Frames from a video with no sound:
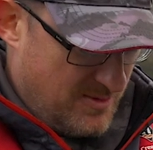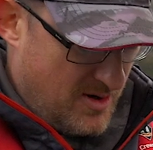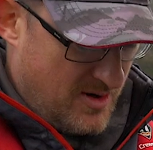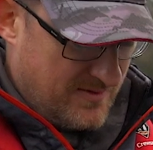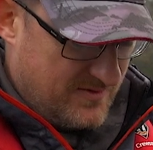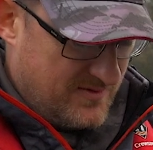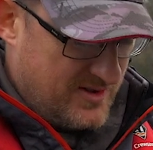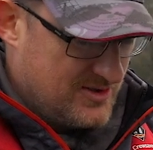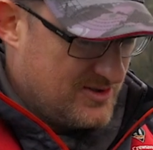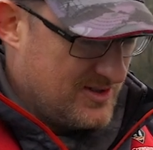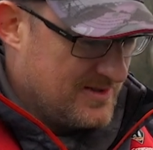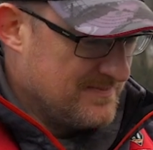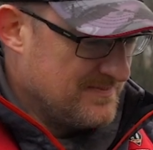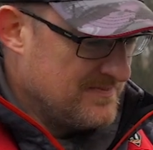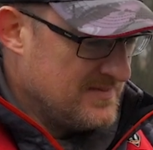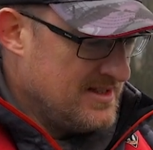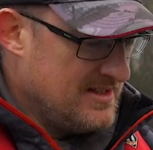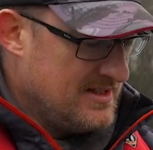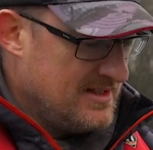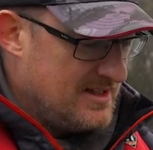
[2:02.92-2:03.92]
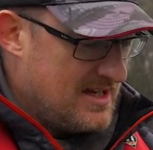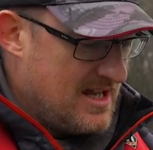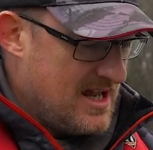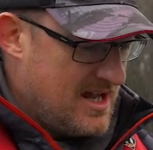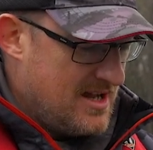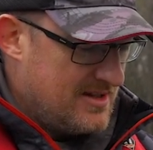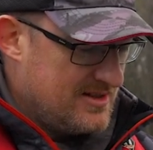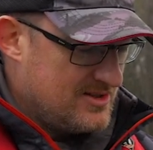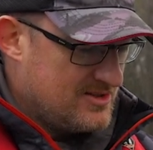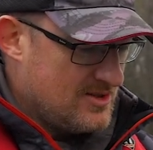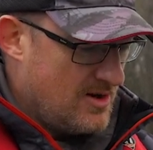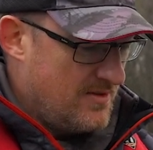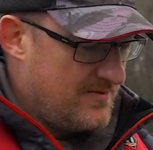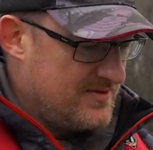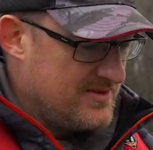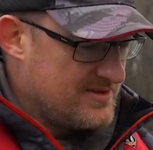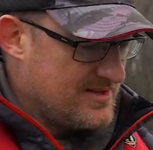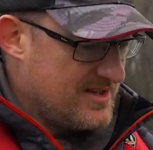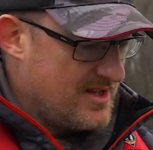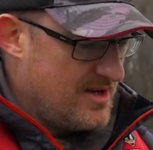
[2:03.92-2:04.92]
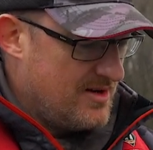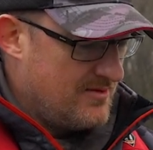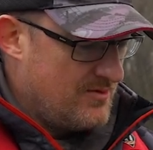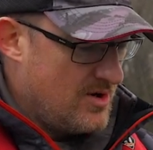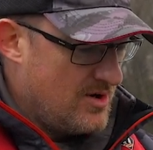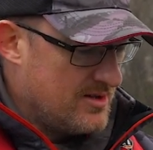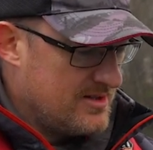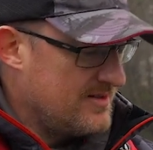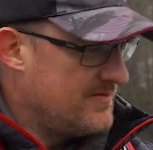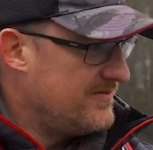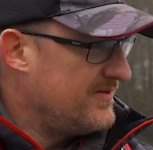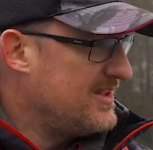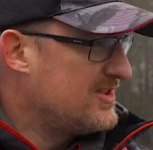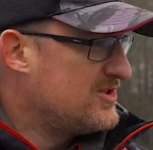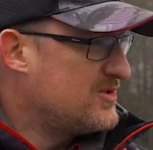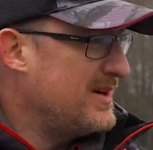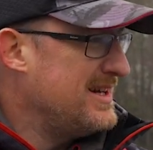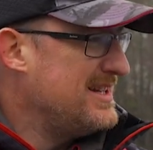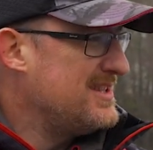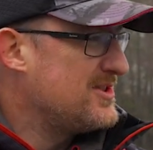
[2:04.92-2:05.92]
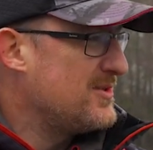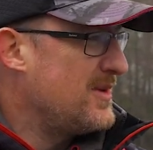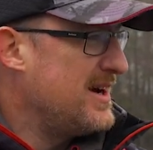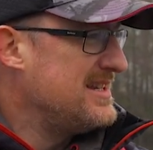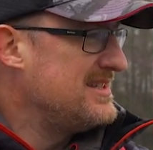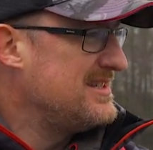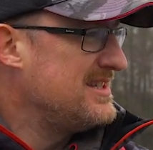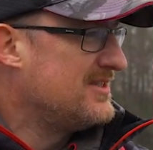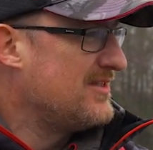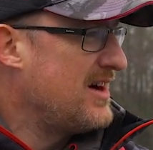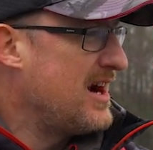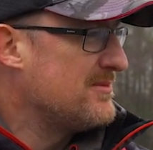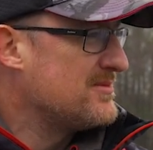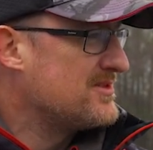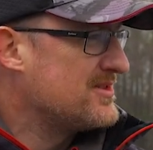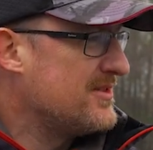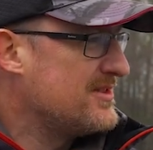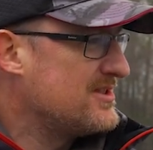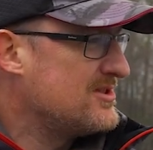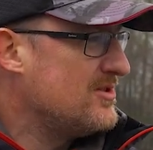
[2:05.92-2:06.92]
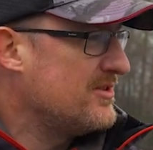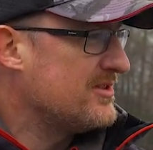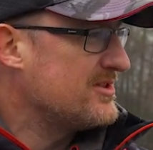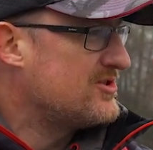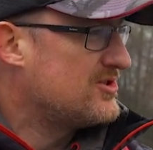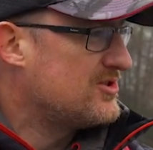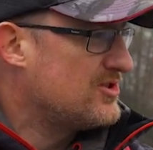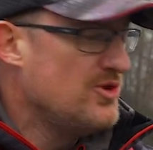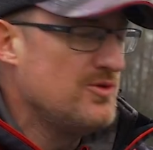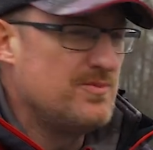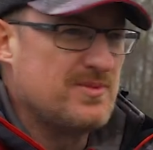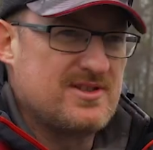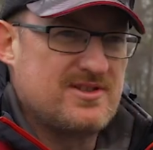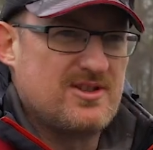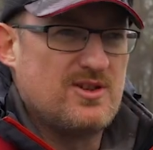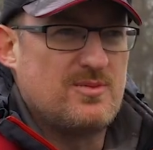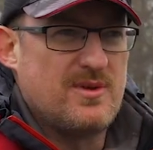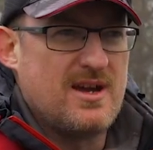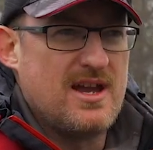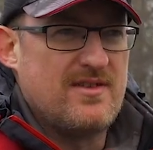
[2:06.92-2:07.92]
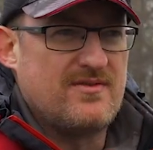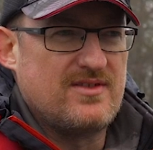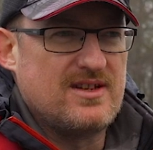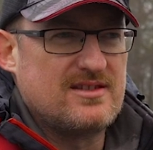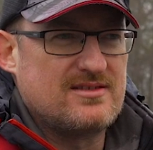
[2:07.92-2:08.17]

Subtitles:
pike fishing. This offers a rod of 20 to 80 grams, so it's not super heavy.